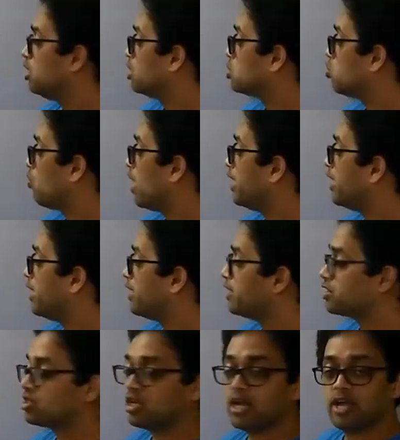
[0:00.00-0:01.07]
So y
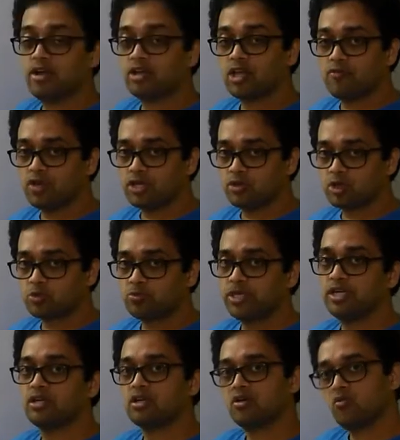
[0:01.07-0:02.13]
direction I have given you speed,